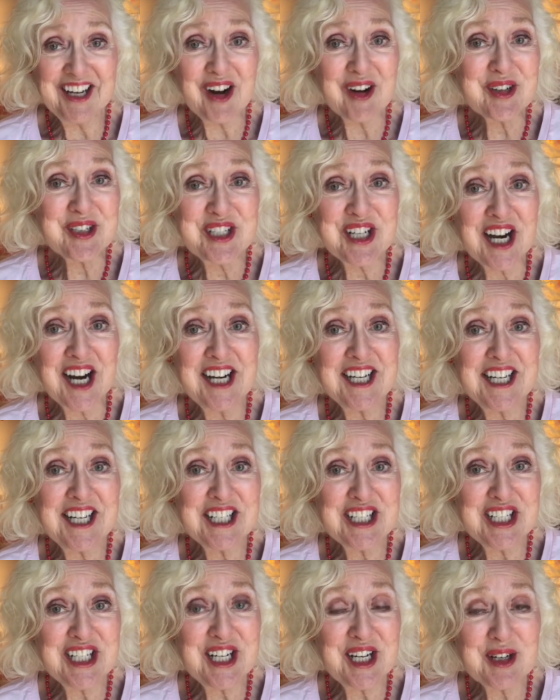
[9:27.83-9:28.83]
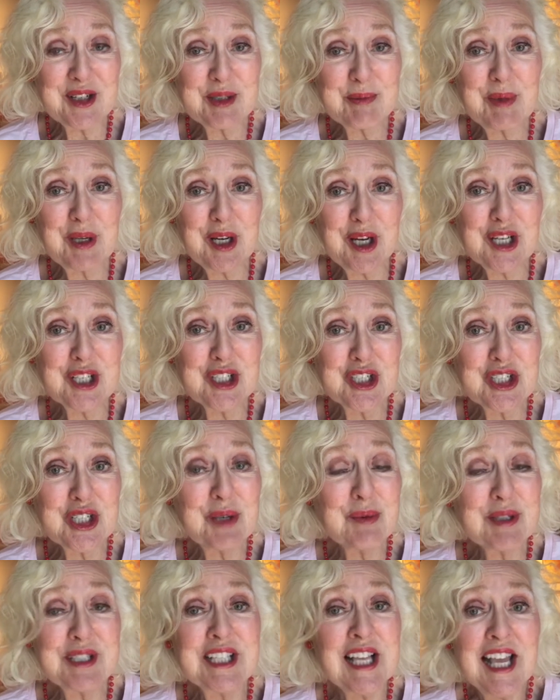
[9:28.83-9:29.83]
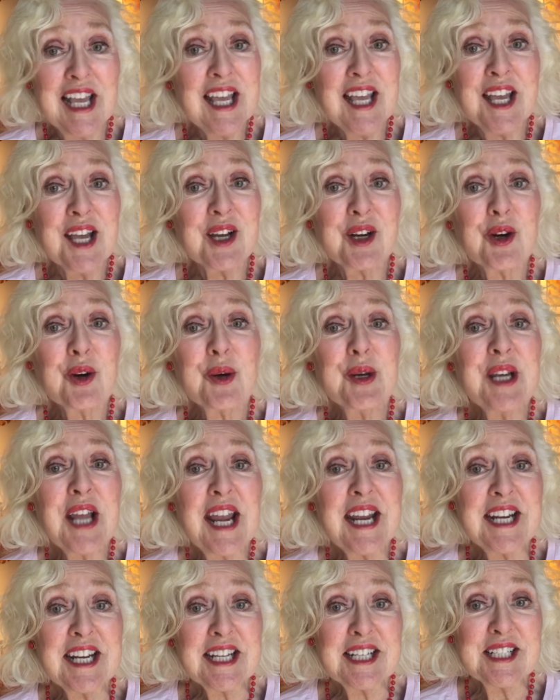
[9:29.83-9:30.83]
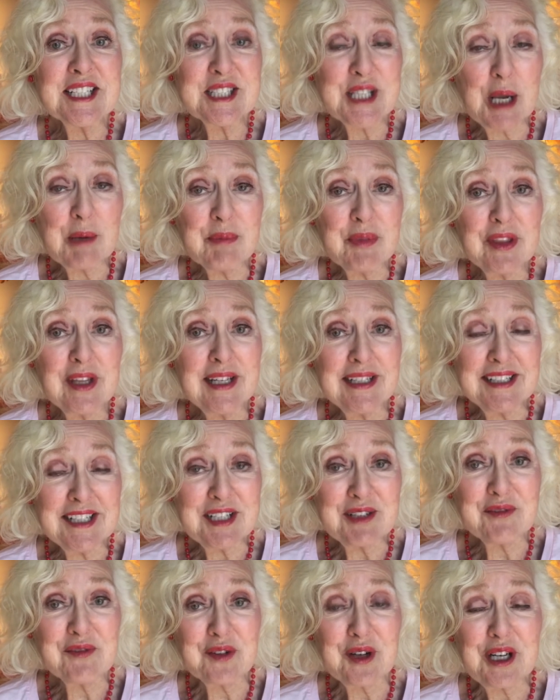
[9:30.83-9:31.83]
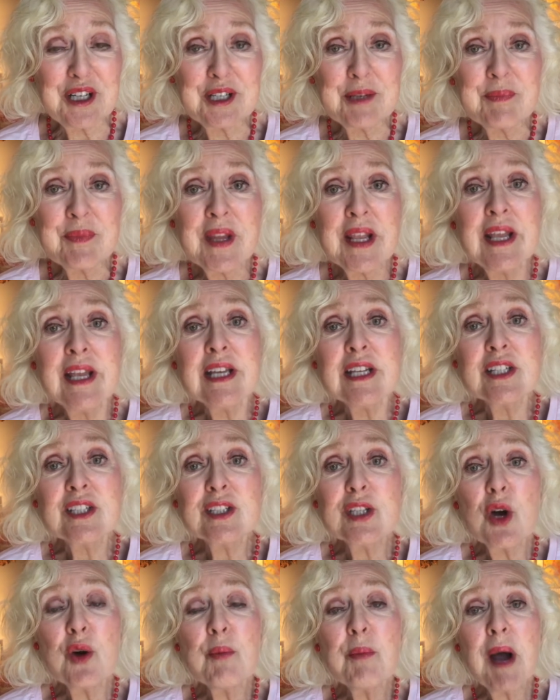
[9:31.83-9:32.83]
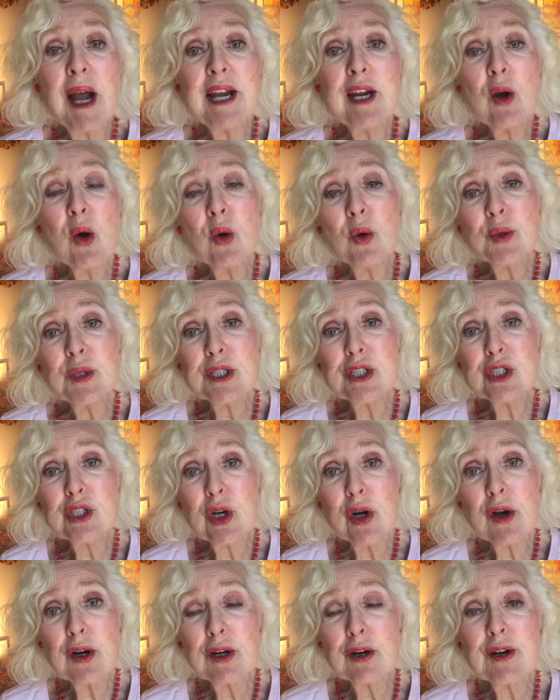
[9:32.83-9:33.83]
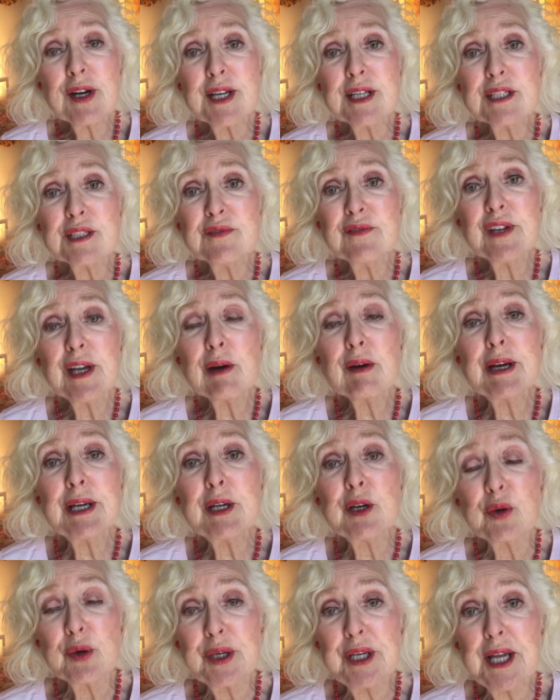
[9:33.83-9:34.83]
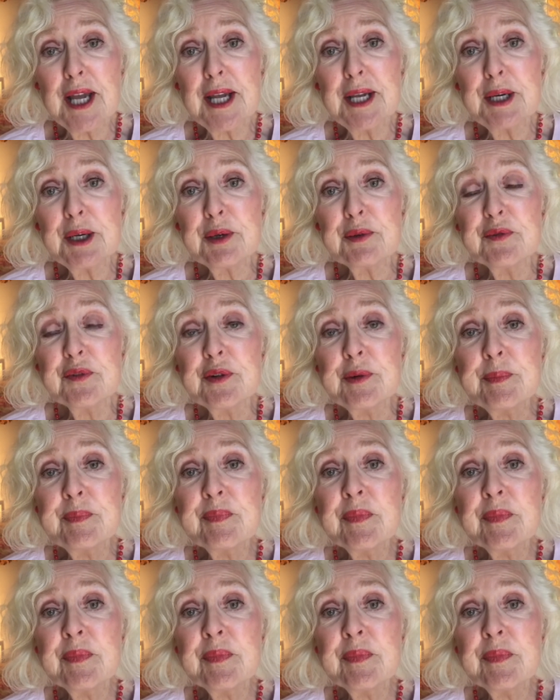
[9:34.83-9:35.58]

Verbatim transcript: her tiny tears, because she was creating something different. So my oldest daughter is very creative.